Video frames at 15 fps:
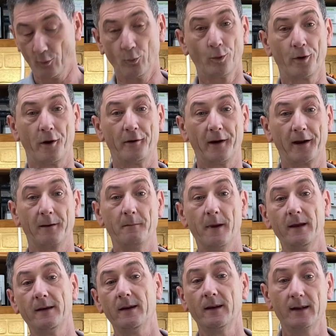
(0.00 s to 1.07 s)
Would I
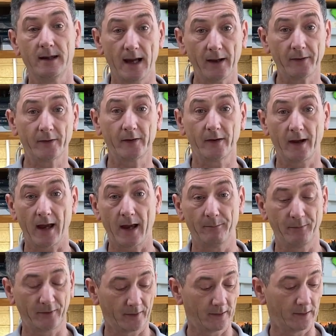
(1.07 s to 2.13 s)
recommend it? Yes,
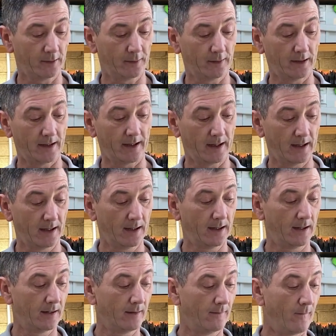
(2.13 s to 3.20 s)
absolutely.
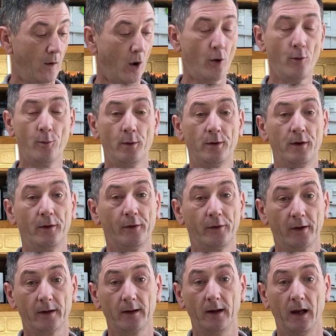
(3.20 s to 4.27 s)
Who would use
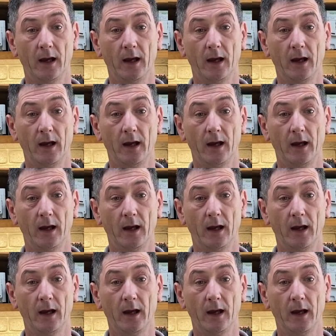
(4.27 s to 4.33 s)
it?